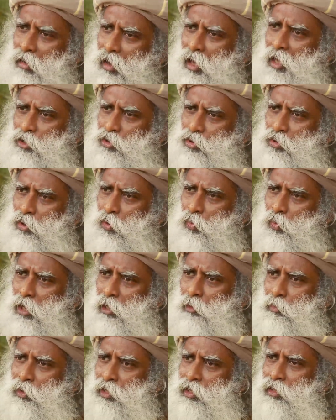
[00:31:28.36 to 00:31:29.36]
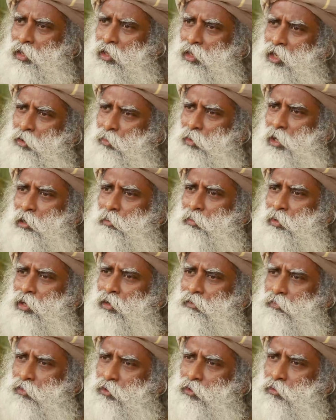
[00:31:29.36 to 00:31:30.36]
actual well-being, the inner well-being
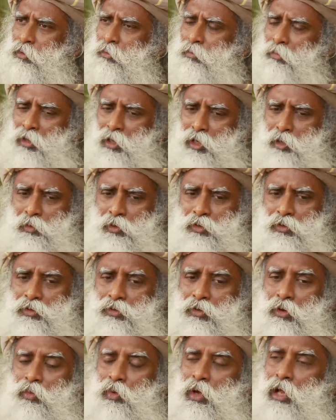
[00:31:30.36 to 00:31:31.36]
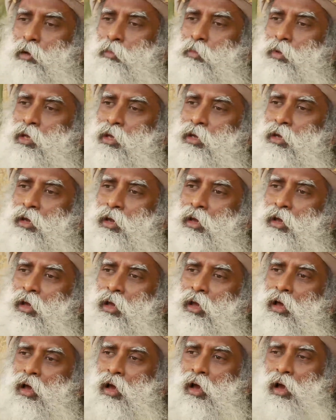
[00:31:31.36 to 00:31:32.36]
of a human being, because your well-being
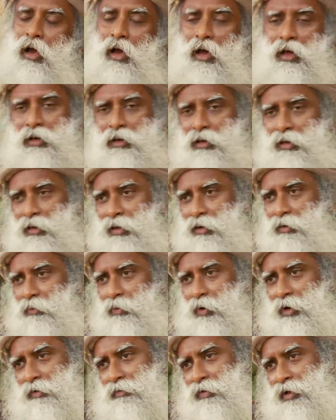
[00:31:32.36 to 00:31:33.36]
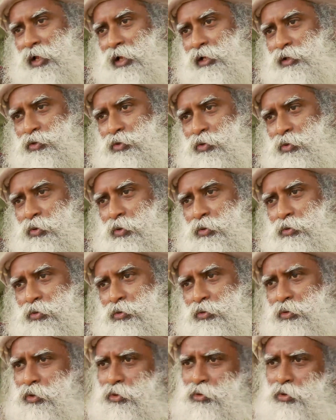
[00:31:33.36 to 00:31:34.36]
and whatever else you go through,
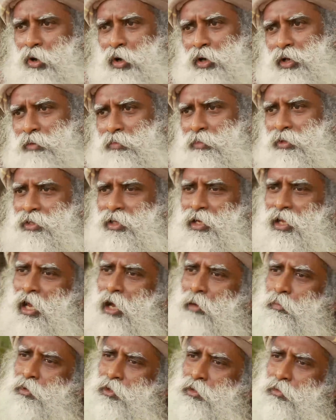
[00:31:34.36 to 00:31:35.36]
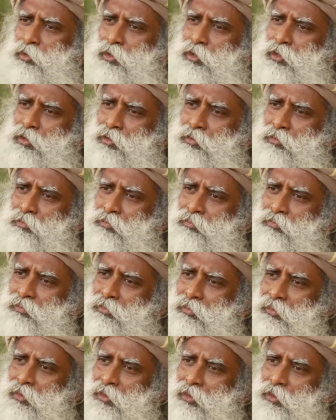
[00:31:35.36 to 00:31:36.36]
your joy and misery happens within you.
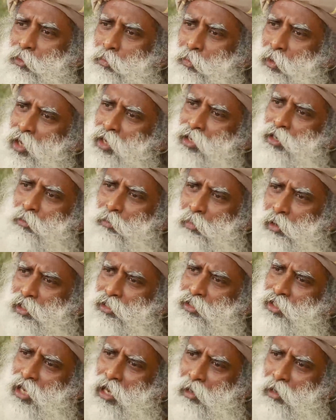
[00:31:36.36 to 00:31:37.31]
Your pain and pleasure